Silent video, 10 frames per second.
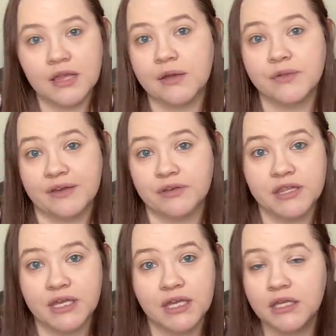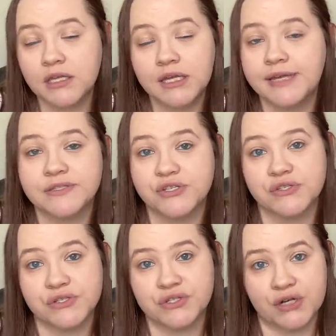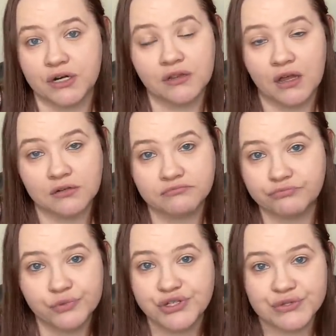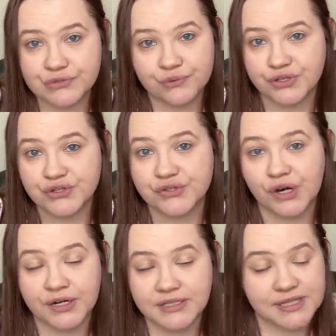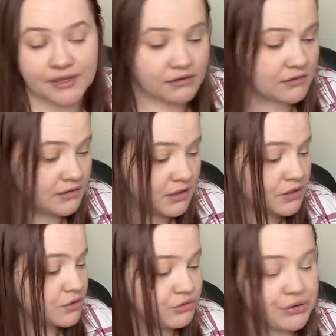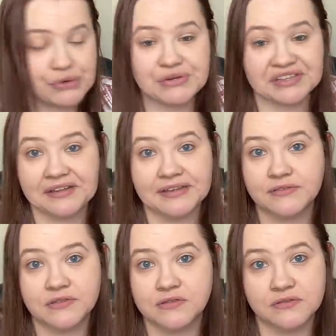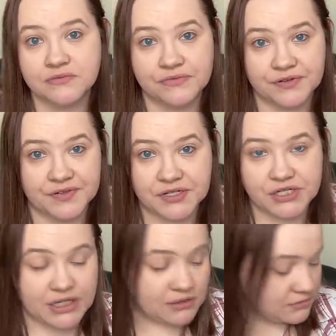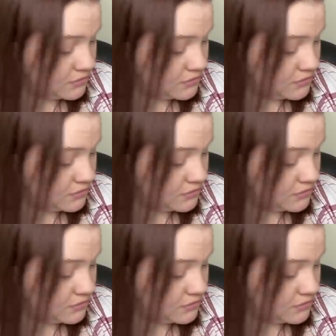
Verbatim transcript: like with everything, it's just a start along. We're just, we're just starting it together. No deadlines for finishing.